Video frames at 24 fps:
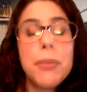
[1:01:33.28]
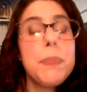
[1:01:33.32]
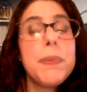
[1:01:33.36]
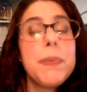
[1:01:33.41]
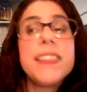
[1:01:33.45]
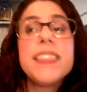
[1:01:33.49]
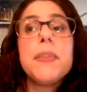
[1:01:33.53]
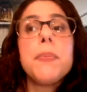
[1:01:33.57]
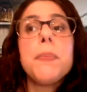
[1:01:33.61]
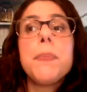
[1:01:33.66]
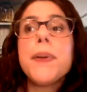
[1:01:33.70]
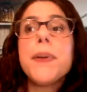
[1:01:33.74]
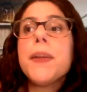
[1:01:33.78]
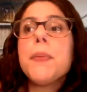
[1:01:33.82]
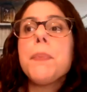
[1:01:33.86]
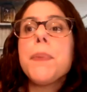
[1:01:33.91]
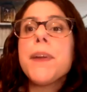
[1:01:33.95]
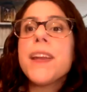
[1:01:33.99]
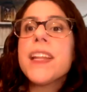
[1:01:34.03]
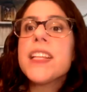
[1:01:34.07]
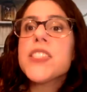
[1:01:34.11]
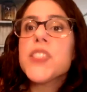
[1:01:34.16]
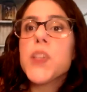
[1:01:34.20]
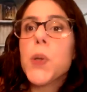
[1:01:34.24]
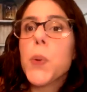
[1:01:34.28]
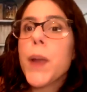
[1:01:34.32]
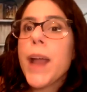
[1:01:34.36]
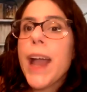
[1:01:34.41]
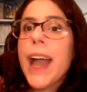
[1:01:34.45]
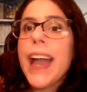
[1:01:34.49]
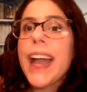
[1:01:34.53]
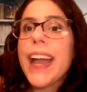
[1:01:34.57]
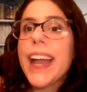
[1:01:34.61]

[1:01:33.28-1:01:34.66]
But like whatever.